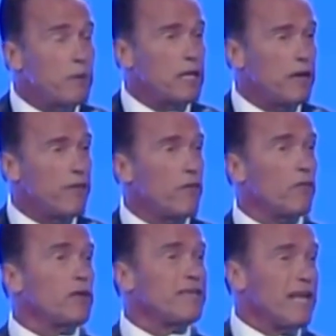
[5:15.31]
believer of
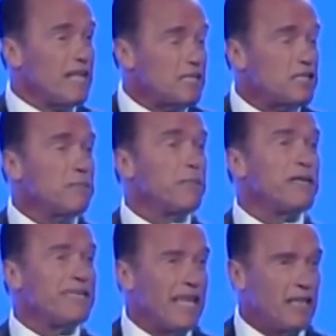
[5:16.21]
what Nelson
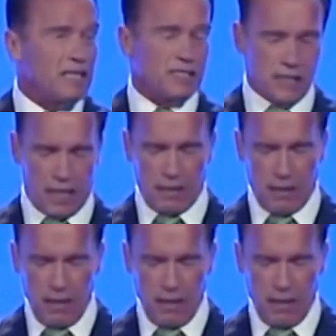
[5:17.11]
Mandela said.